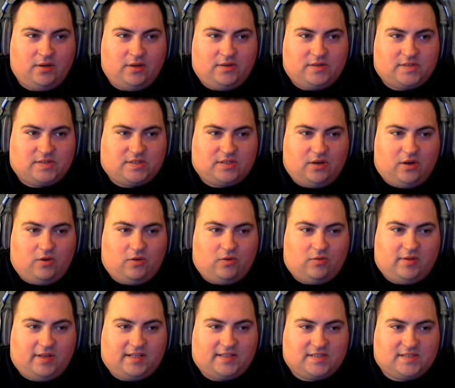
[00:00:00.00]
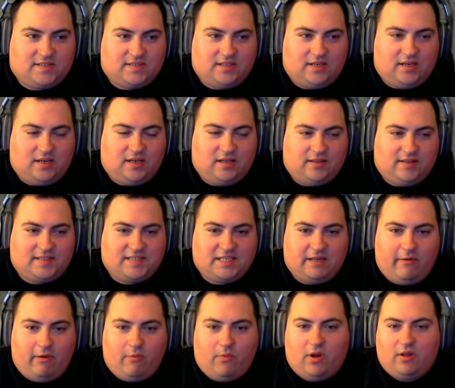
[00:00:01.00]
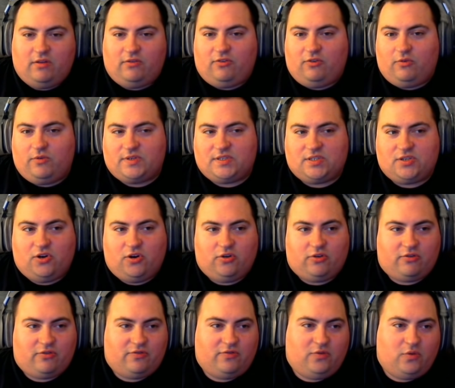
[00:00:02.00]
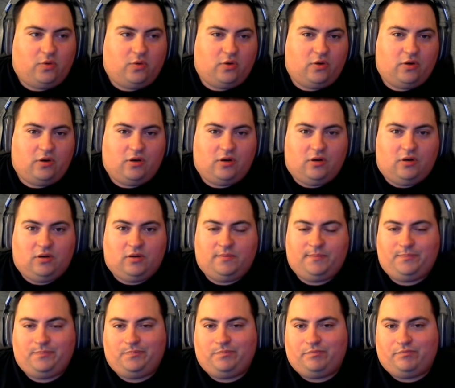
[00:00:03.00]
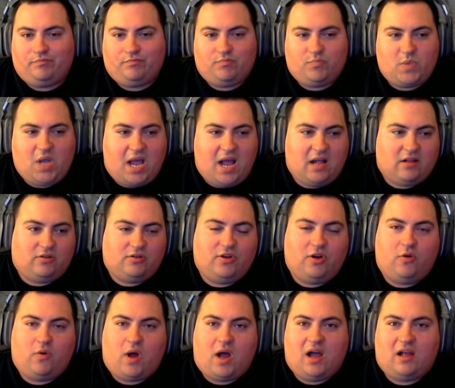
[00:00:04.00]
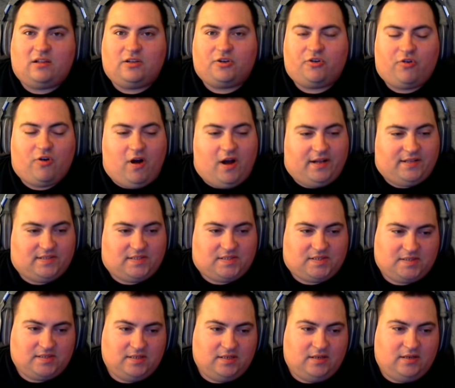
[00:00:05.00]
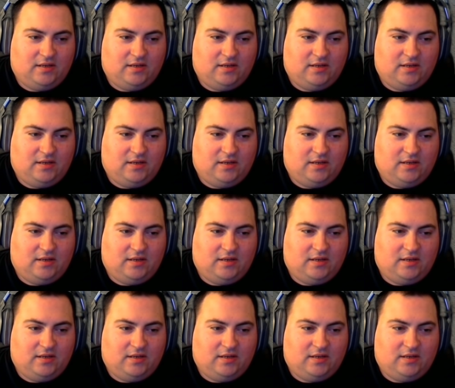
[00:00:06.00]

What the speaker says: So let's say we want to do a search for, I don't know, holocrons.